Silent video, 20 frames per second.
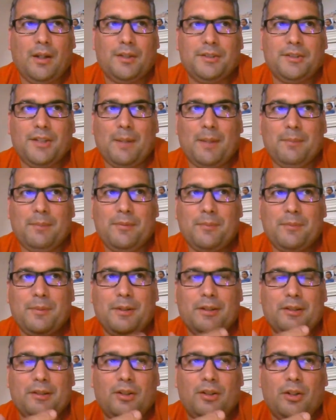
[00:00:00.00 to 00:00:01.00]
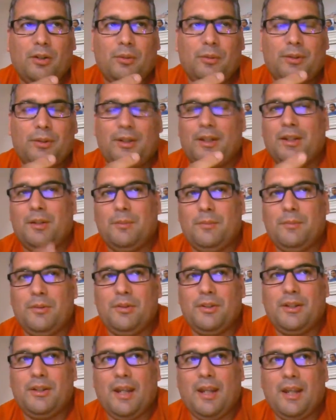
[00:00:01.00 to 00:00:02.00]
top of when they
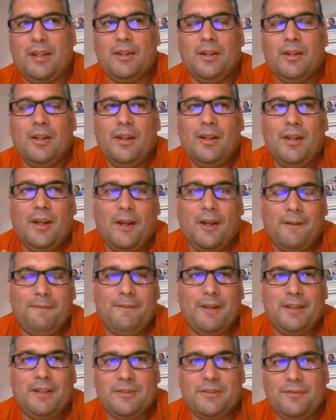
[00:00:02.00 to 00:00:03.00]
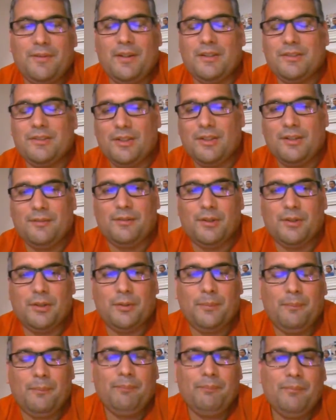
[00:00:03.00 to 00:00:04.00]
communicate a face-to-face interview.